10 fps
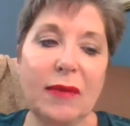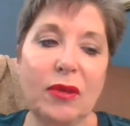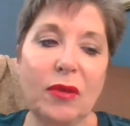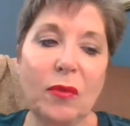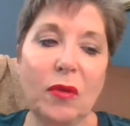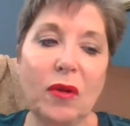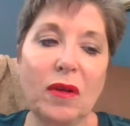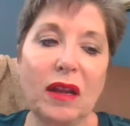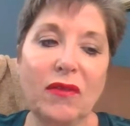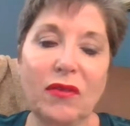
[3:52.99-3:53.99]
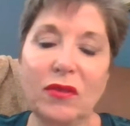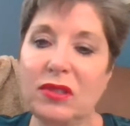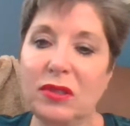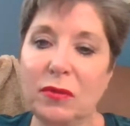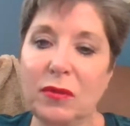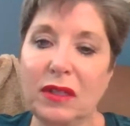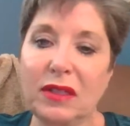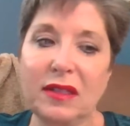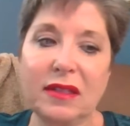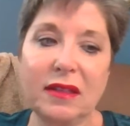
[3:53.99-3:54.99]
They're more adverse to
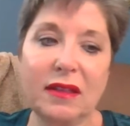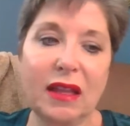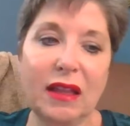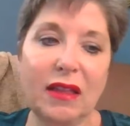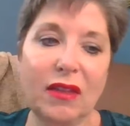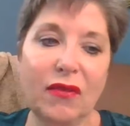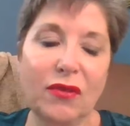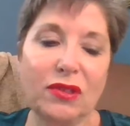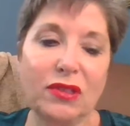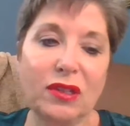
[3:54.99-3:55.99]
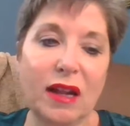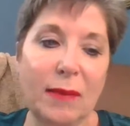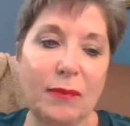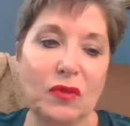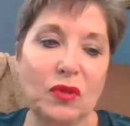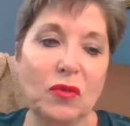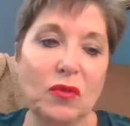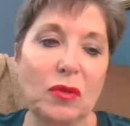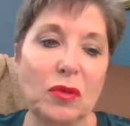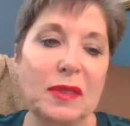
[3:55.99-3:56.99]
risks than the first two
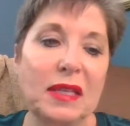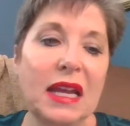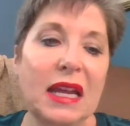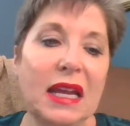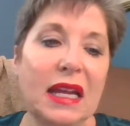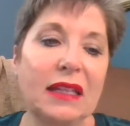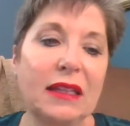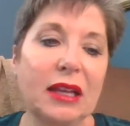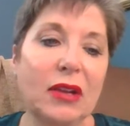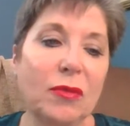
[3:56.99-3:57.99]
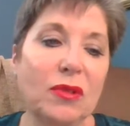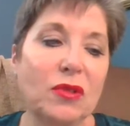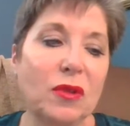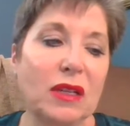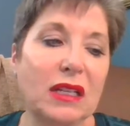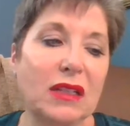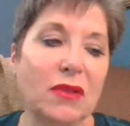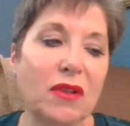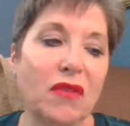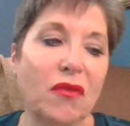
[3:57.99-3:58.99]
groups, and the later majority,
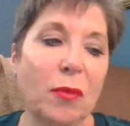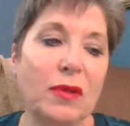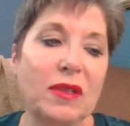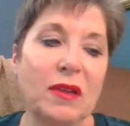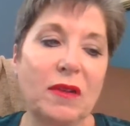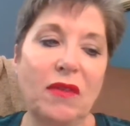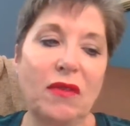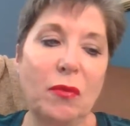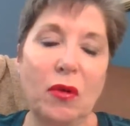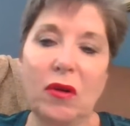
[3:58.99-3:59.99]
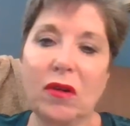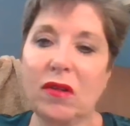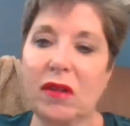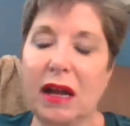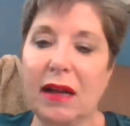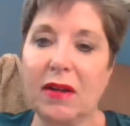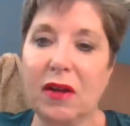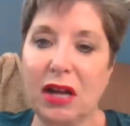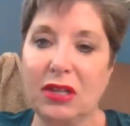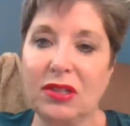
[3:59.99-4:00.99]
34%, are even more
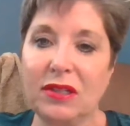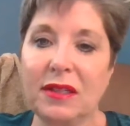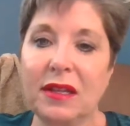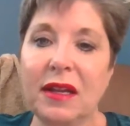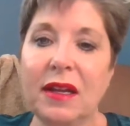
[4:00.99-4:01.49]
cautious.